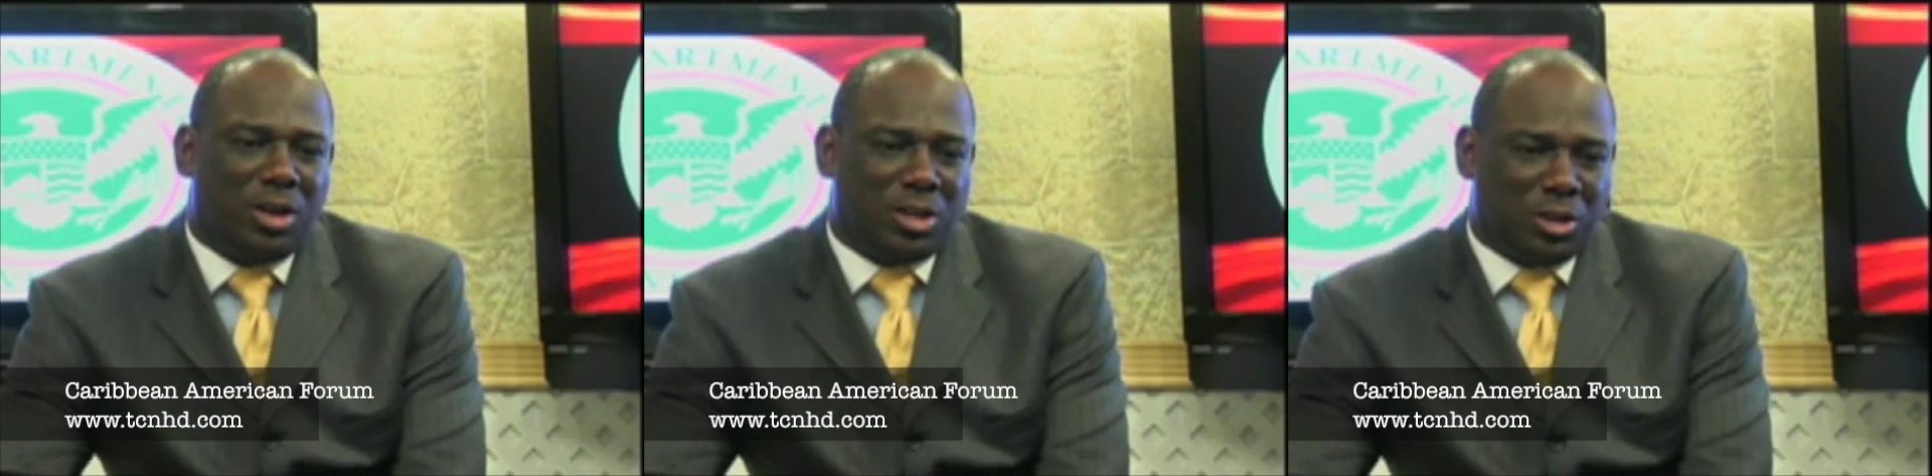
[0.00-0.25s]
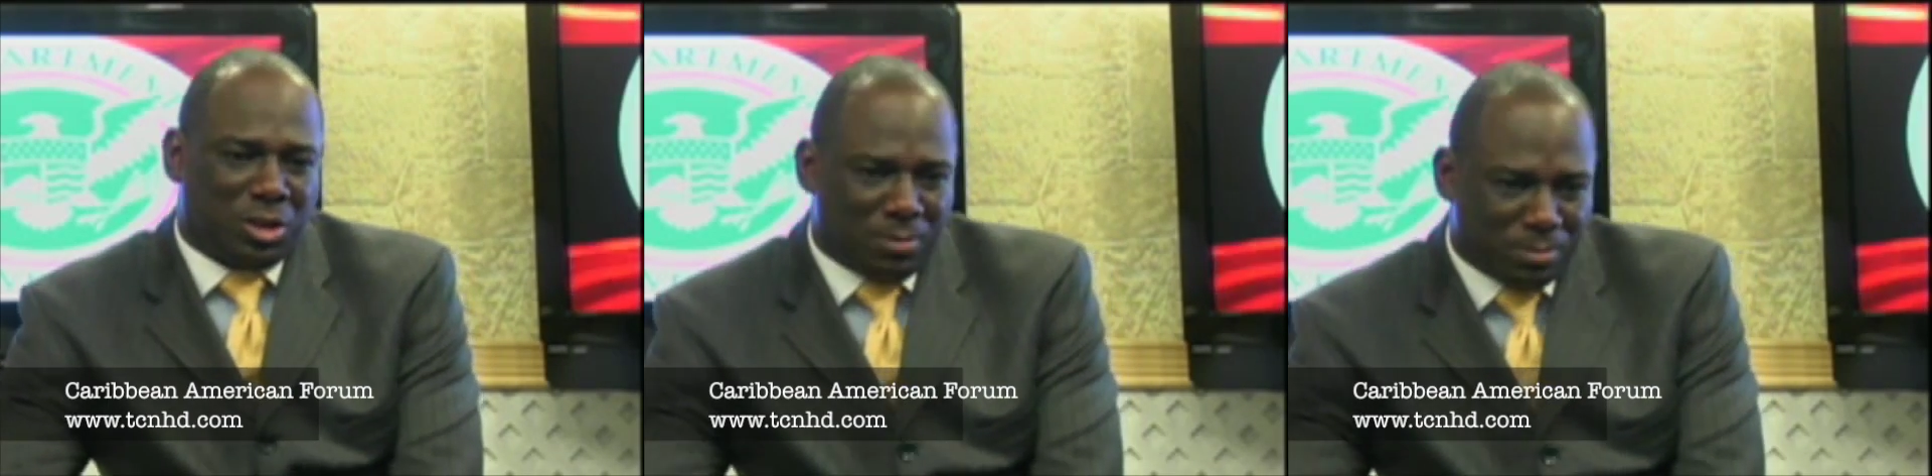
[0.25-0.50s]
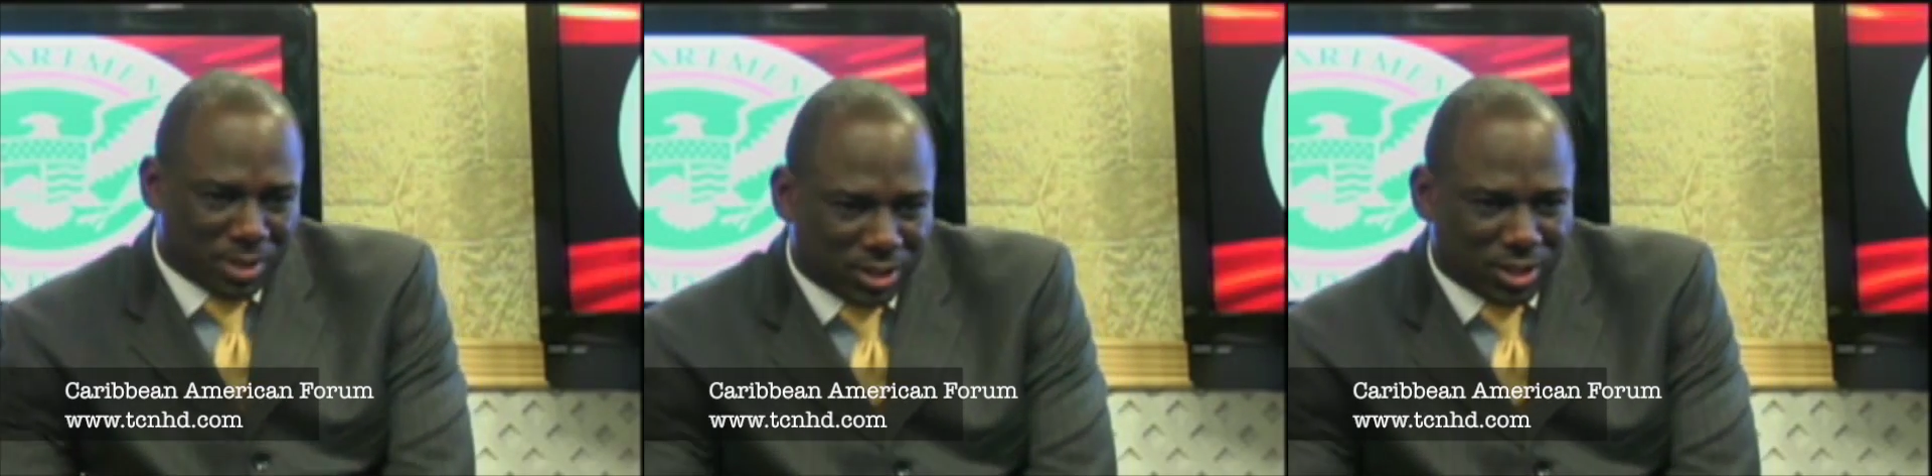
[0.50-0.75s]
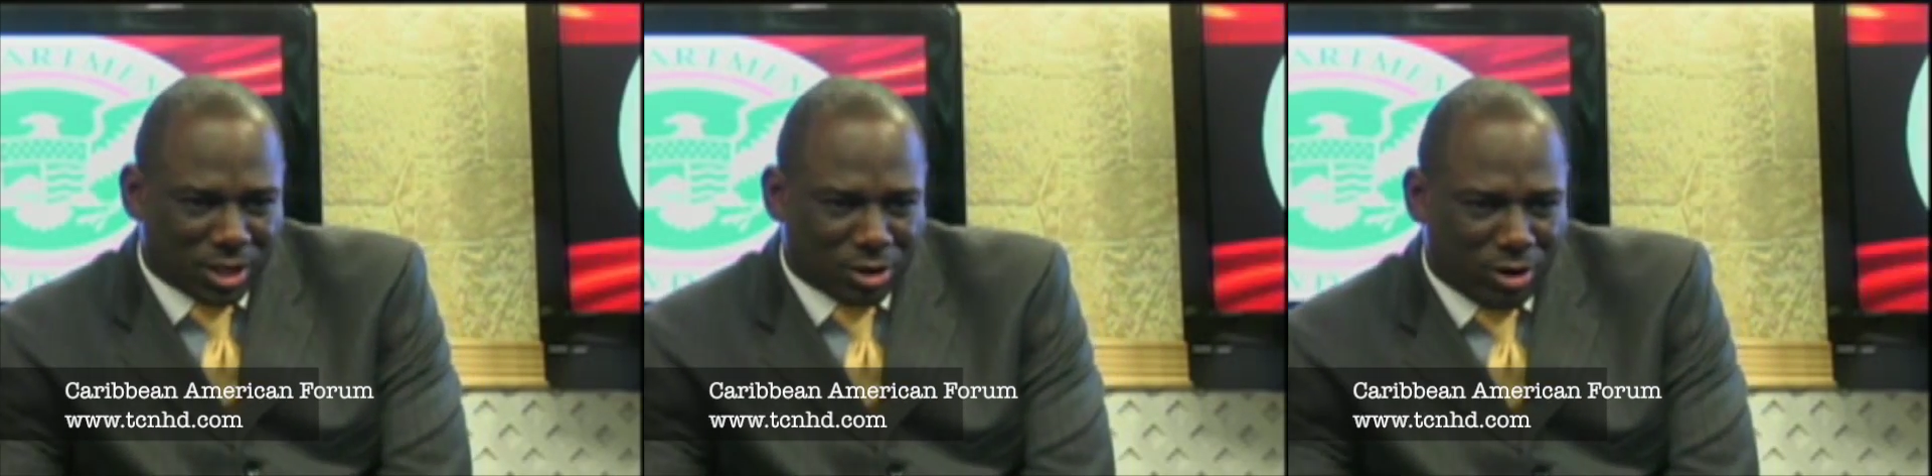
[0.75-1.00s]
committed a
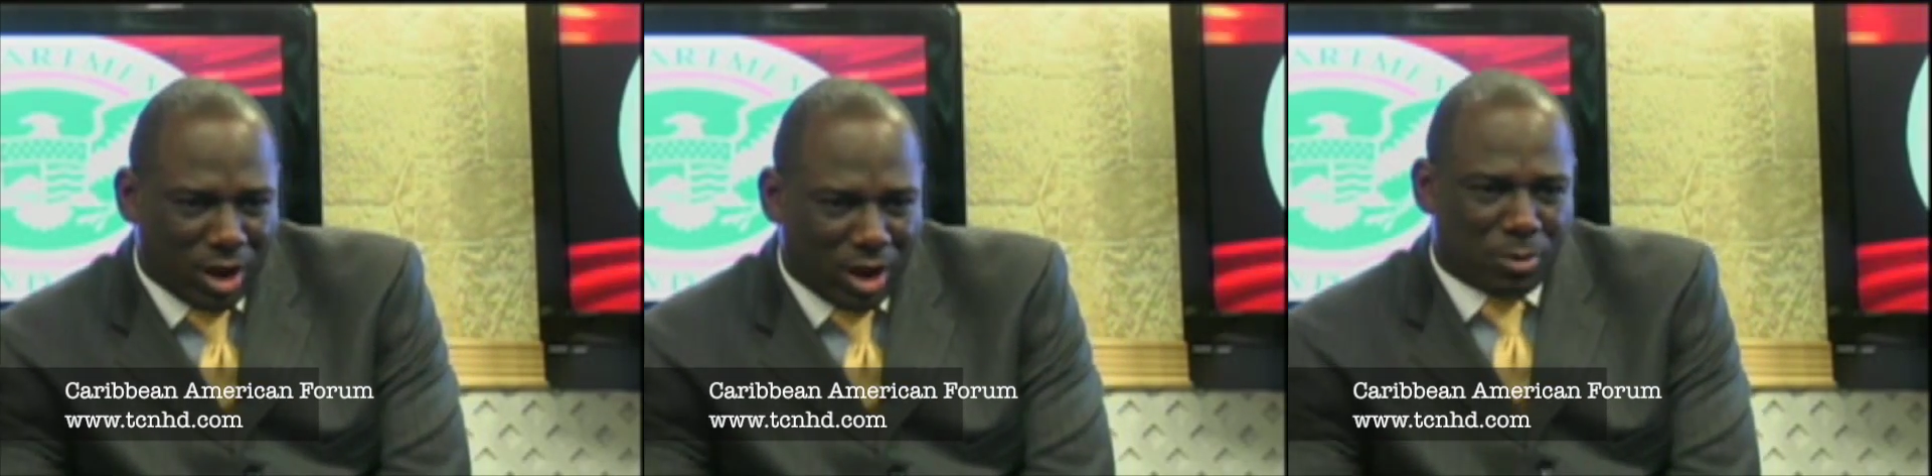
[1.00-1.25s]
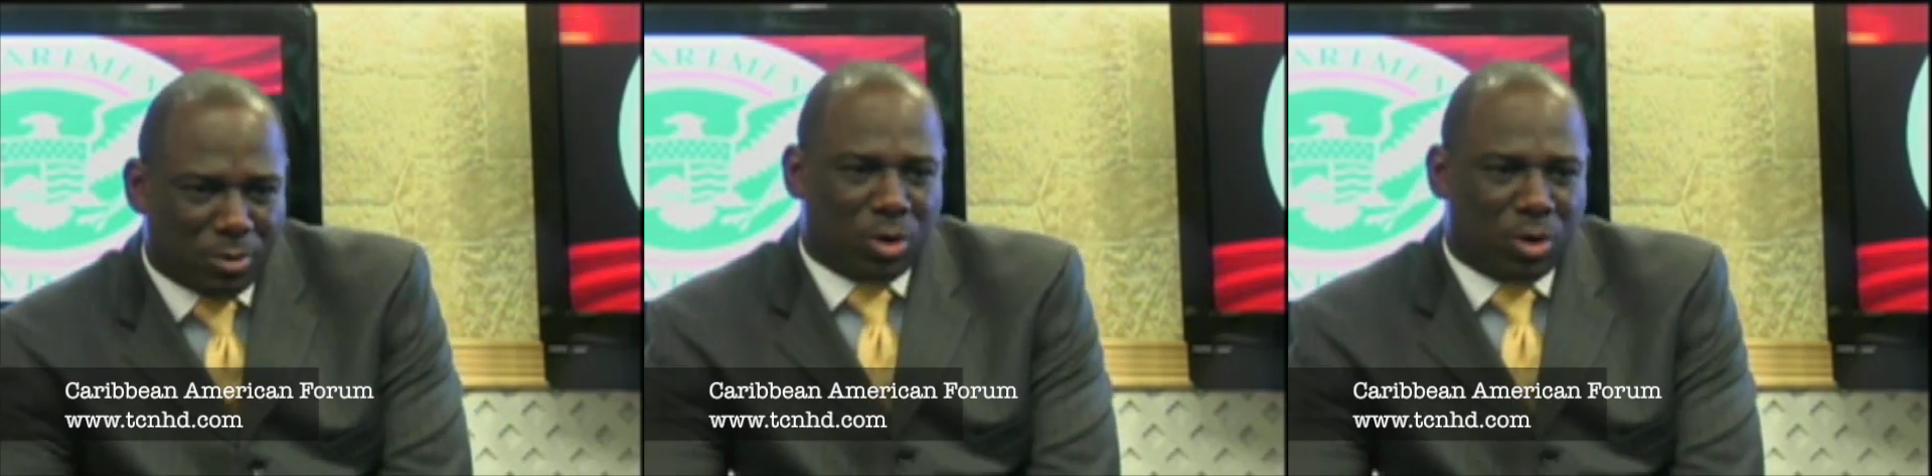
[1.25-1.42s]
crime or